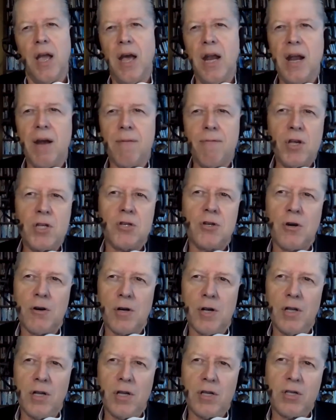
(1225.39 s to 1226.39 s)
And every
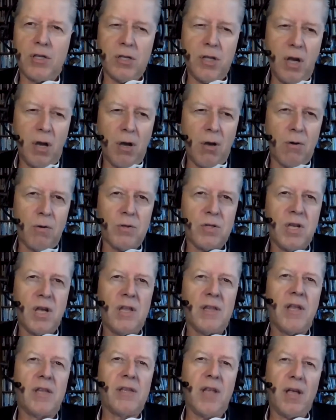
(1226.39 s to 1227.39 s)
journalist knows
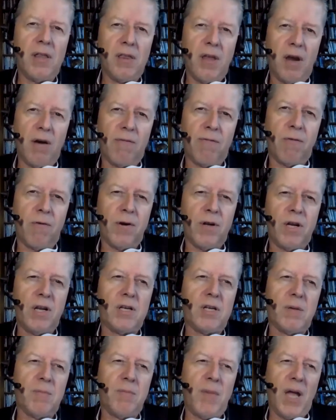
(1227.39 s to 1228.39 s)
that they therefore
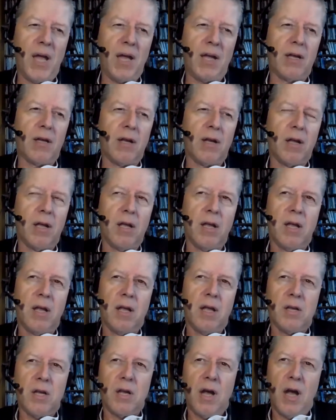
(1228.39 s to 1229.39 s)
need to make
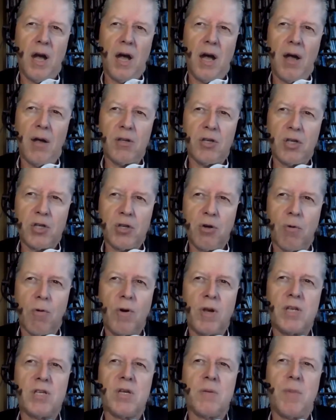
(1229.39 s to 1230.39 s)

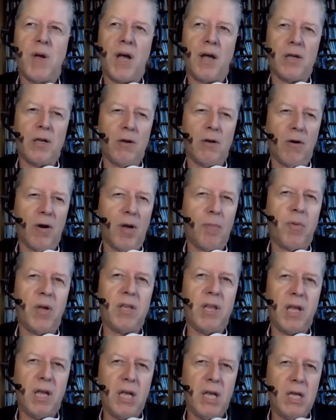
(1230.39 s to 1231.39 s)
stories about Europe
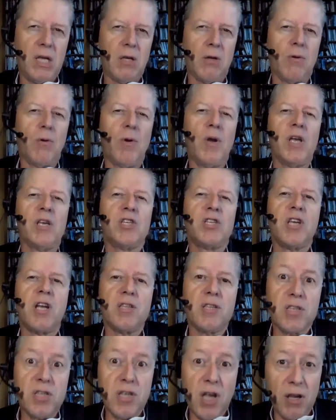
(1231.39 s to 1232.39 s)
and the EU
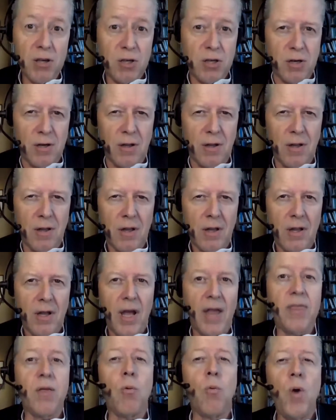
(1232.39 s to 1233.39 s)
sensational.
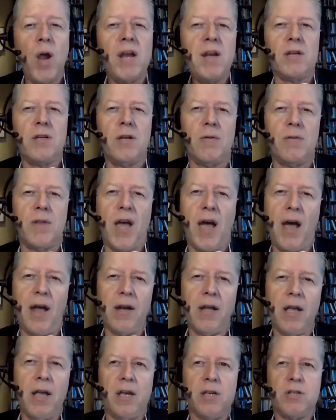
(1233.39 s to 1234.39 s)
And the way to do
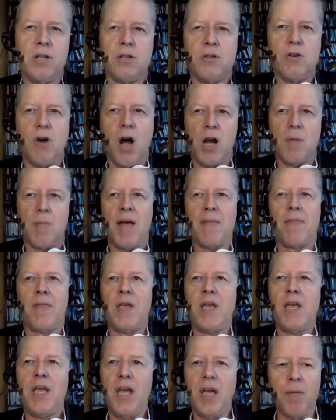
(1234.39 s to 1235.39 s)
that is to talk about
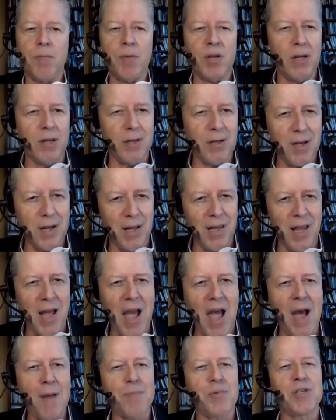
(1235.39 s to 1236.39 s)
the imminent
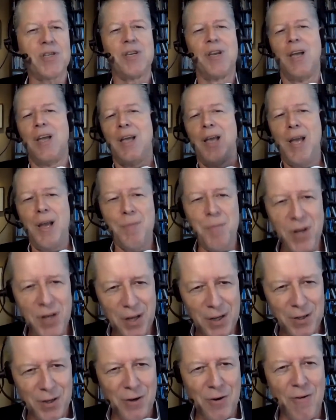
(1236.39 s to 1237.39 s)
collapse,
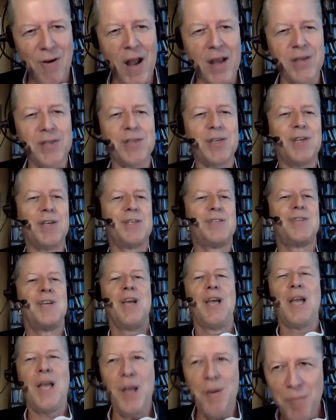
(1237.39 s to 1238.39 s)
imminent crisis,
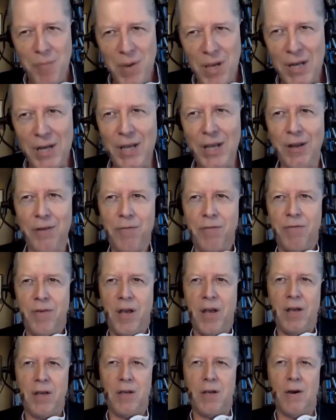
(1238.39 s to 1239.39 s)
immediate
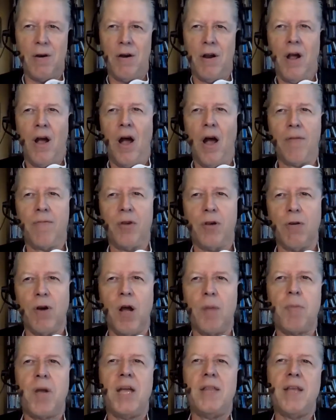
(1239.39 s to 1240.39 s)
failure of
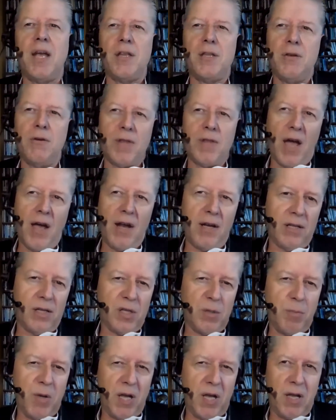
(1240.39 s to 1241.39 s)
Europe, and they do that in
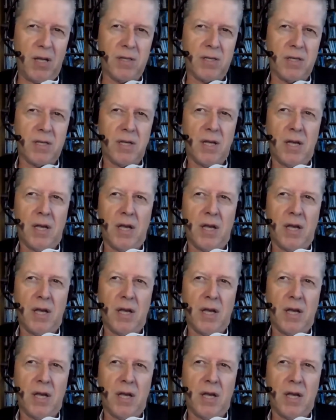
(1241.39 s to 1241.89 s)
spades.